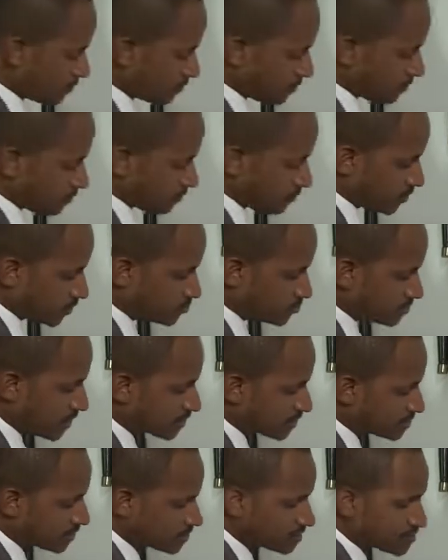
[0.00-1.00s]
which makes
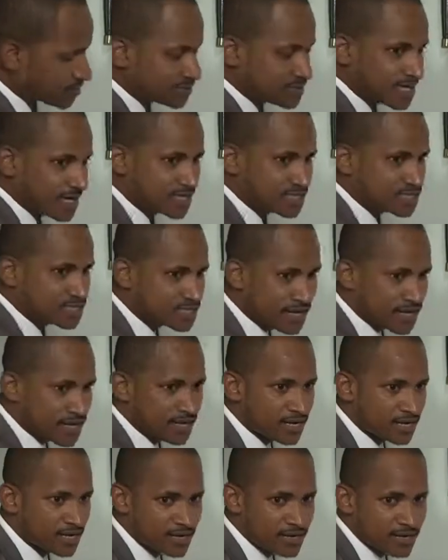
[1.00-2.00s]
it tetra,
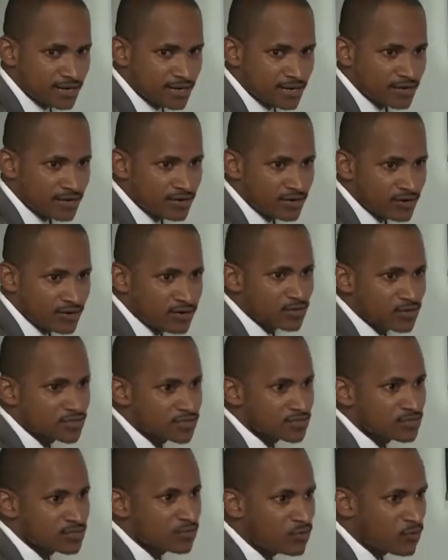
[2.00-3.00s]
not
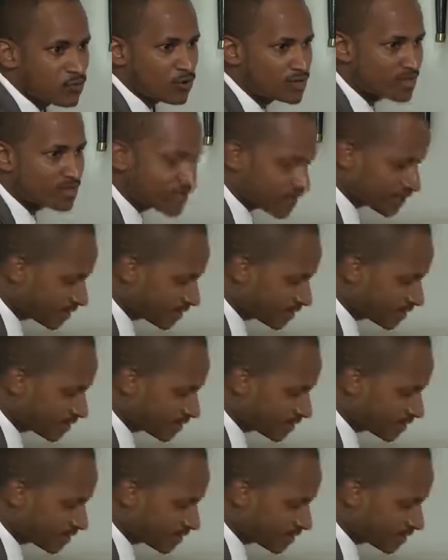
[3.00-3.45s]
quadra.